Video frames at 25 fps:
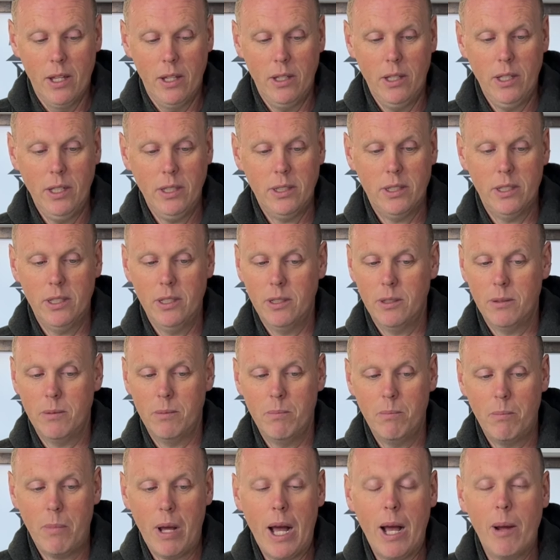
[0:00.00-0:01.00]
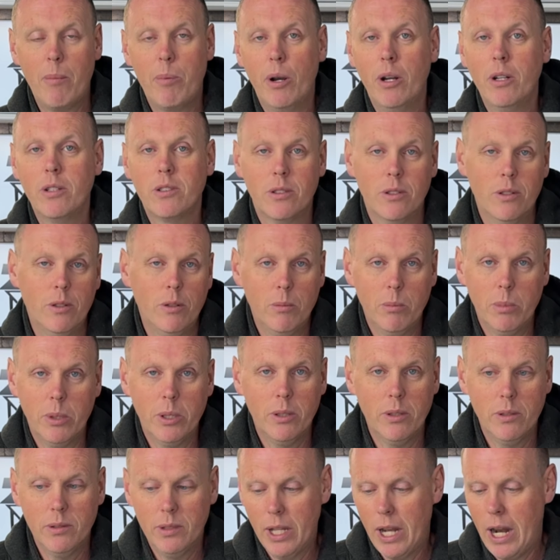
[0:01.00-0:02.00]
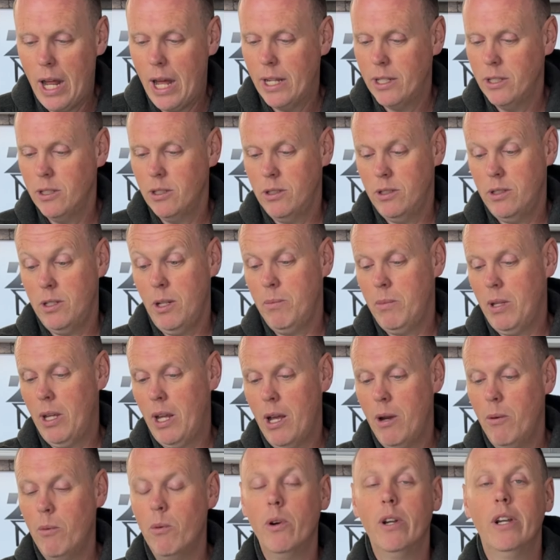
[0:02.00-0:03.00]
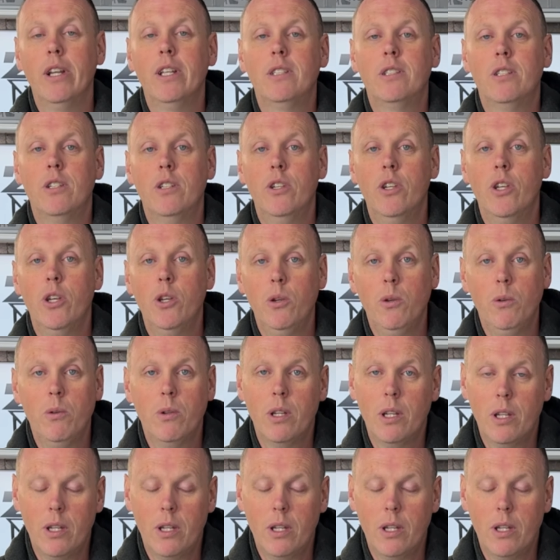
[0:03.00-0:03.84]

This is my personal build that something I wanted to do.